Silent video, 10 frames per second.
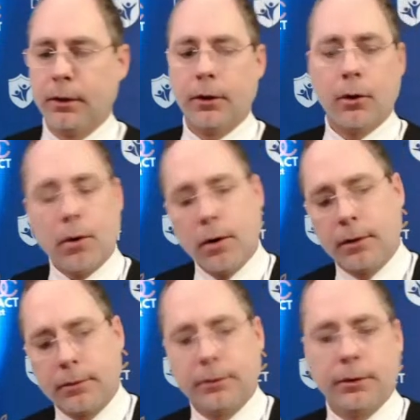Or
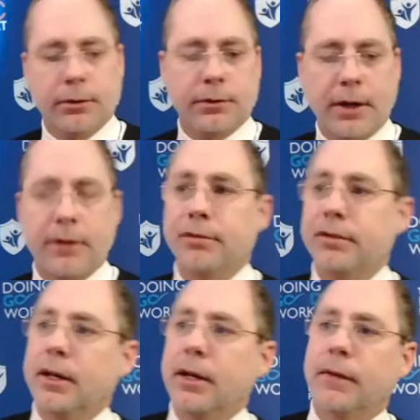you could just hire a
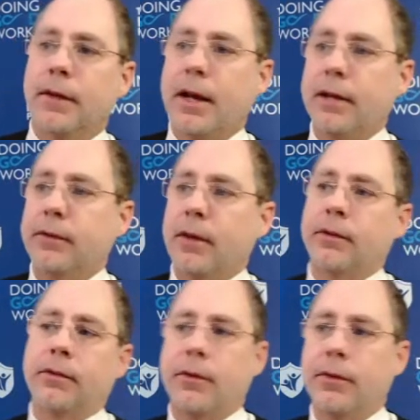VA that has
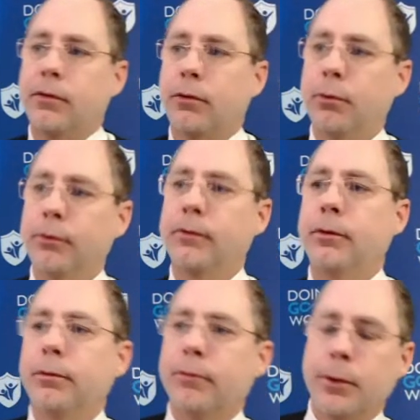access to these tools and do
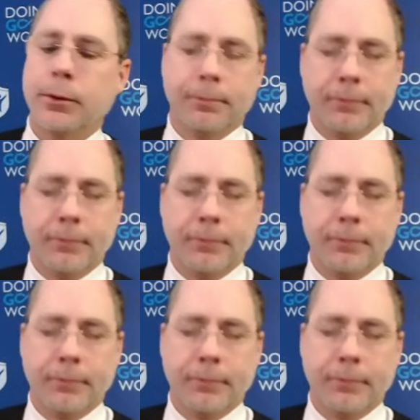it for you.